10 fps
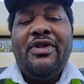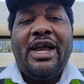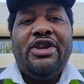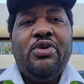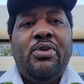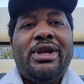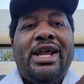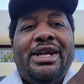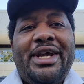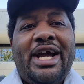that you
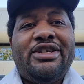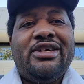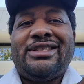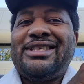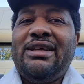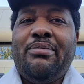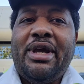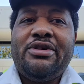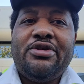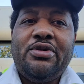can attach your Slim
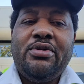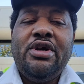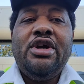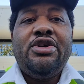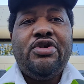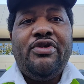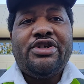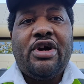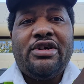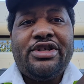Pen to
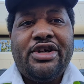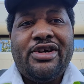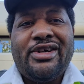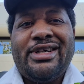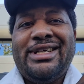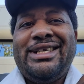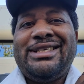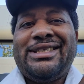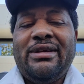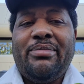recharge your
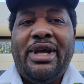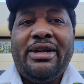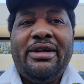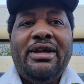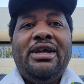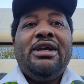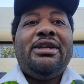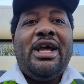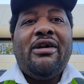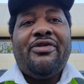Slim Pen.
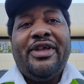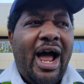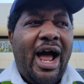Now,